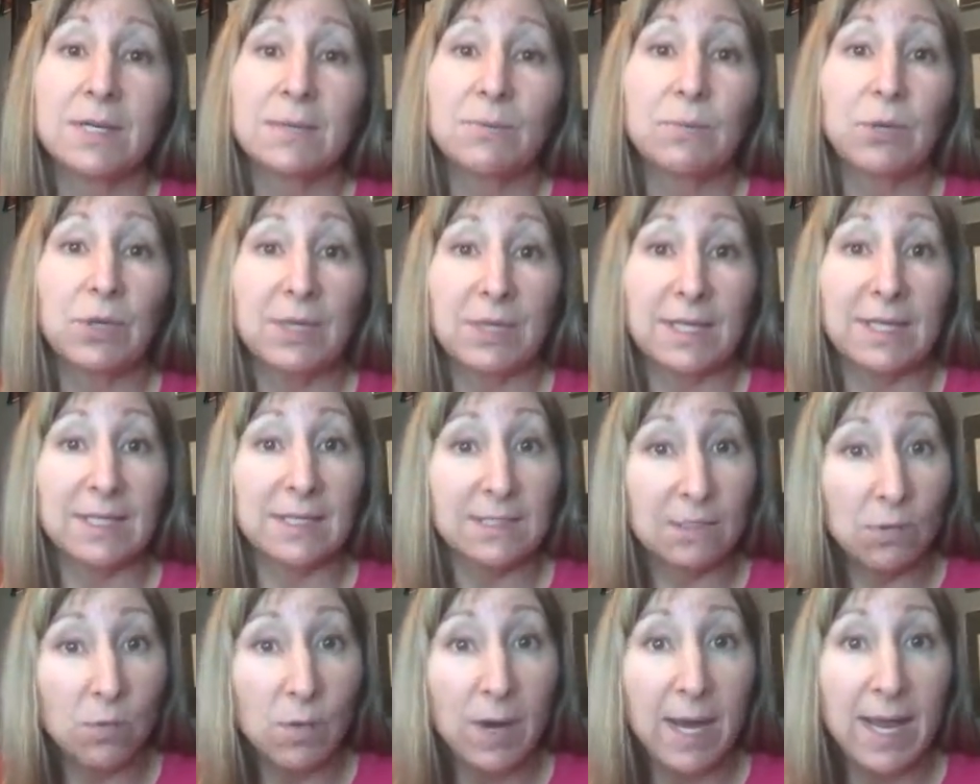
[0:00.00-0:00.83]
put things
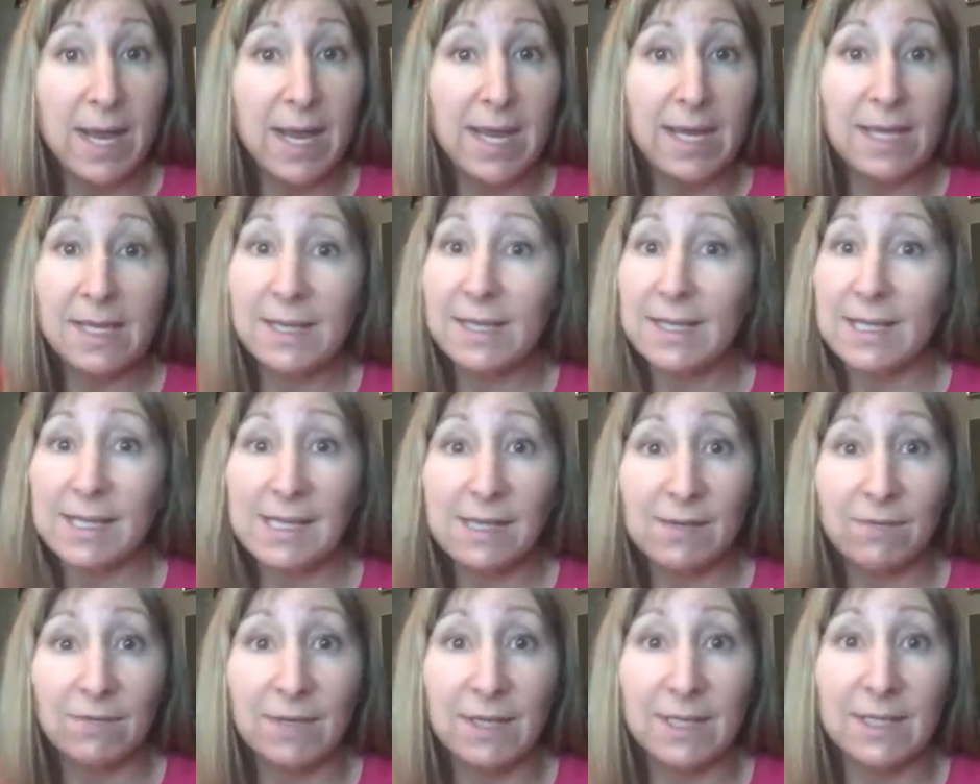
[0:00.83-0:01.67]
away in the
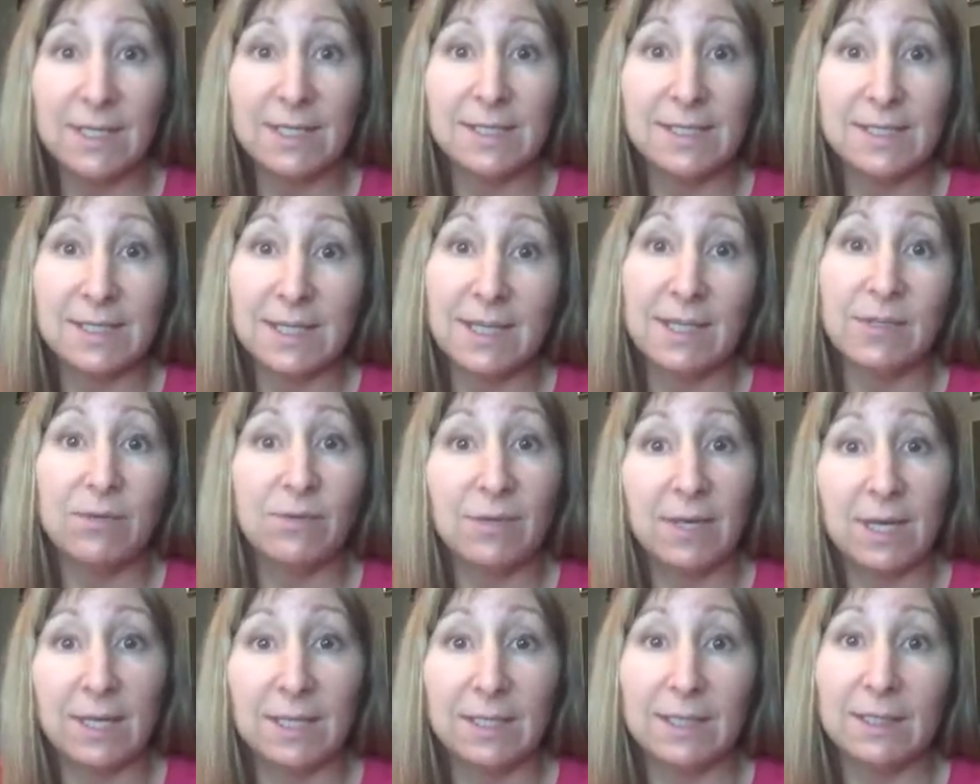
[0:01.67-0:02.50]
evening, instead you
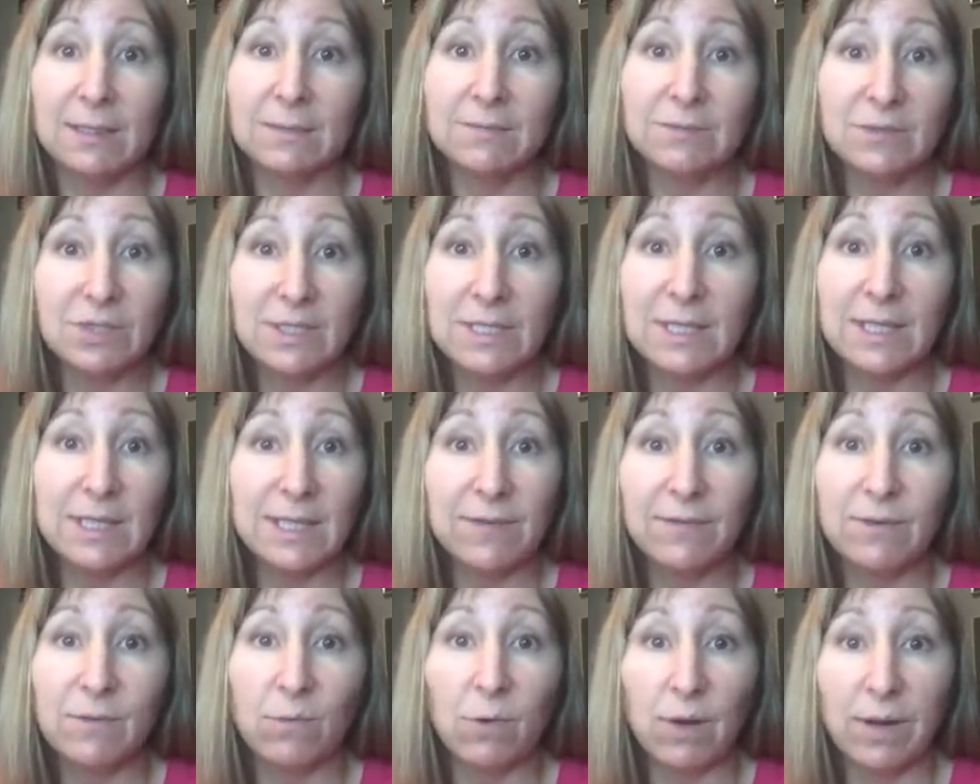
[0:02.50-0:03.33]
kind of just
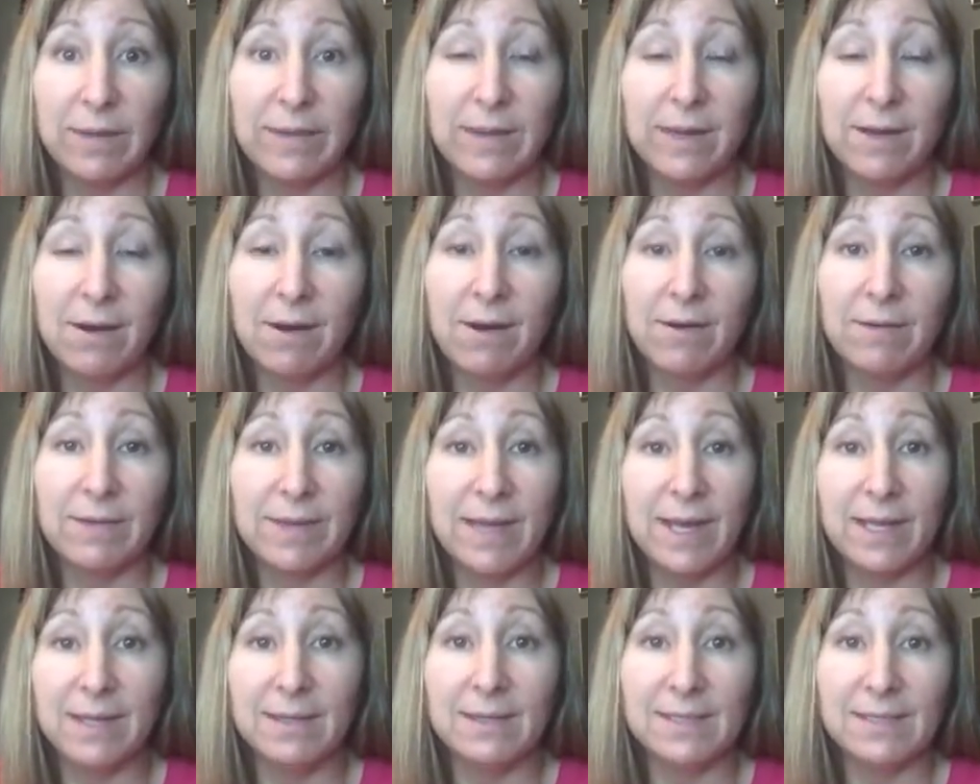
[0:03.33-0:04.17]
leave it where they are,
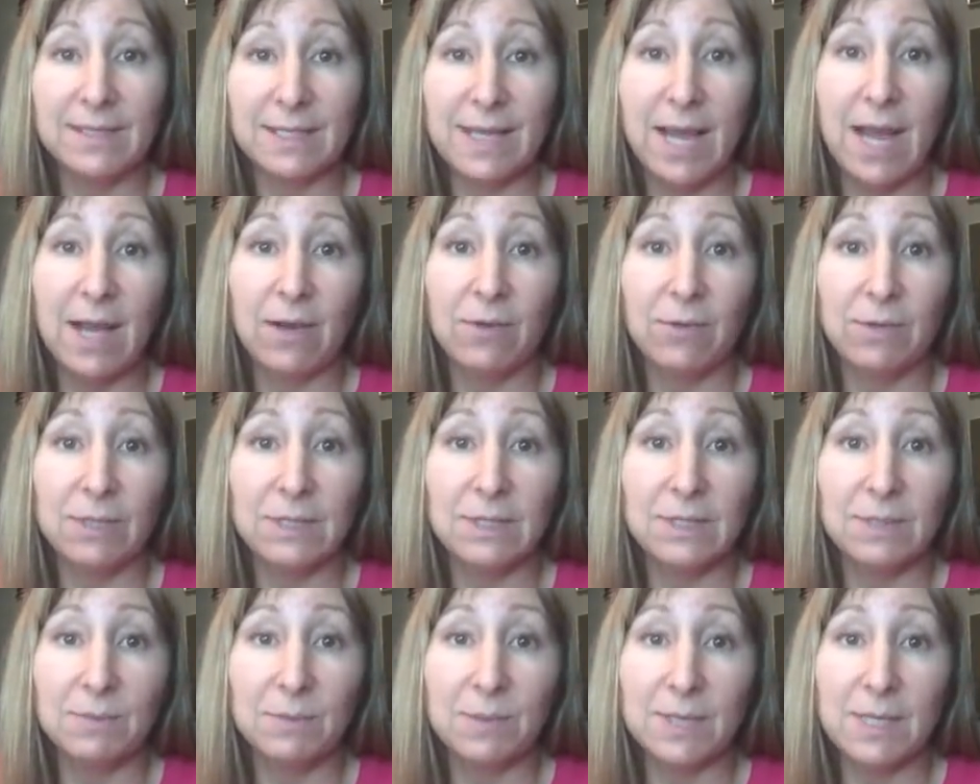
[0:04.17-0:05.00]
that is not going
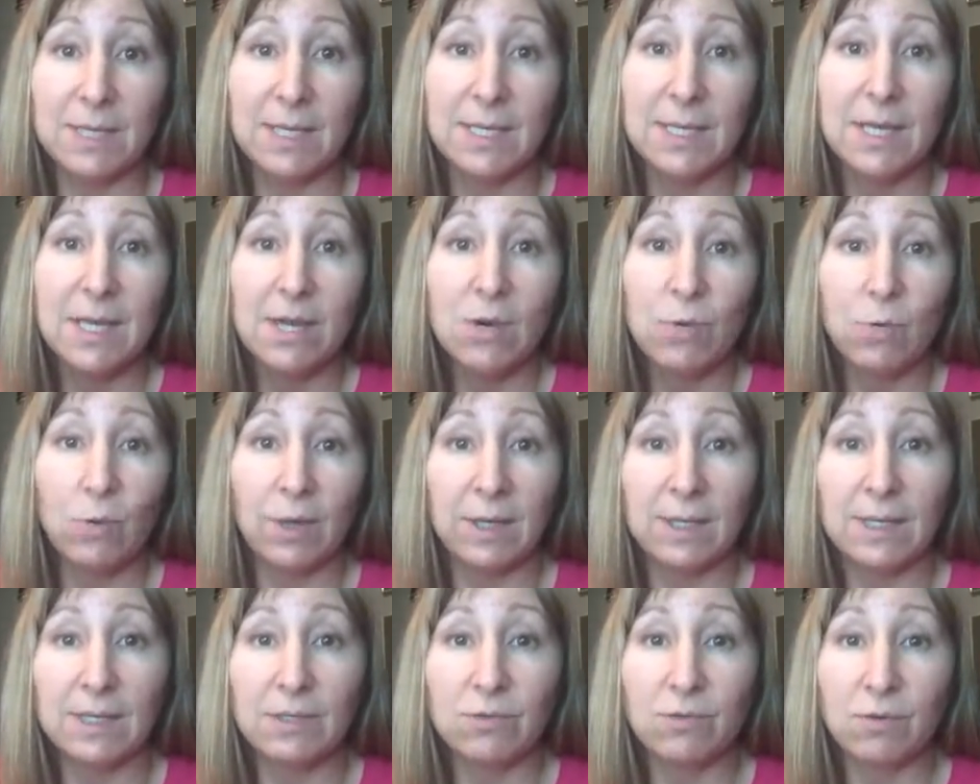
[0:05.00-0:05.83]
to be
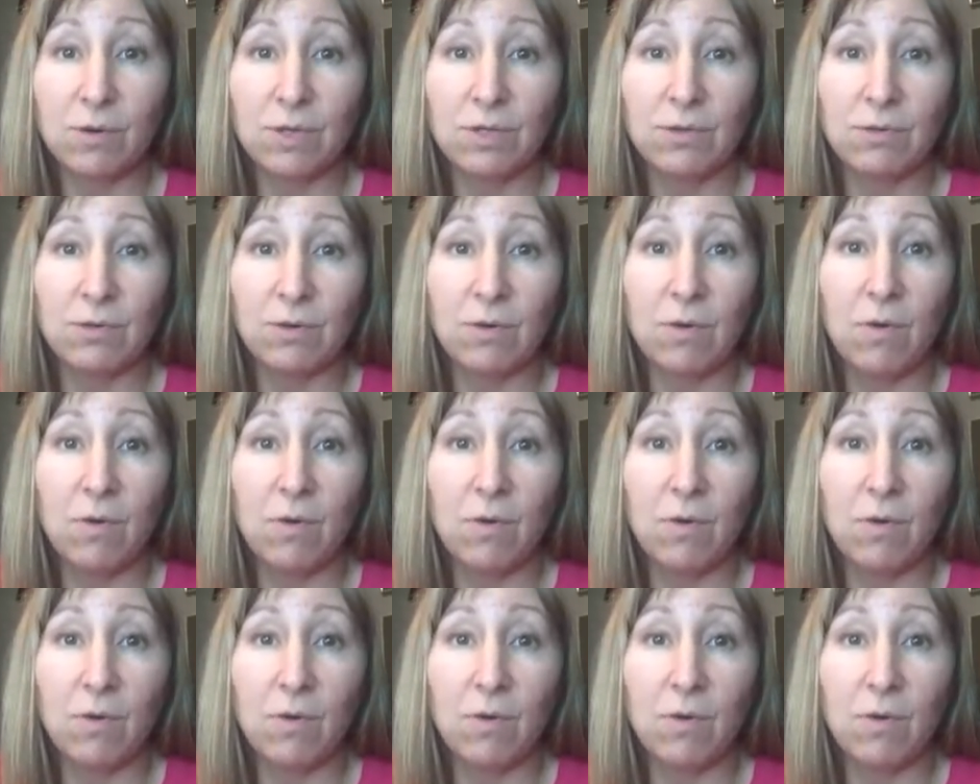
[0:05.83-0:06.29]
working toward your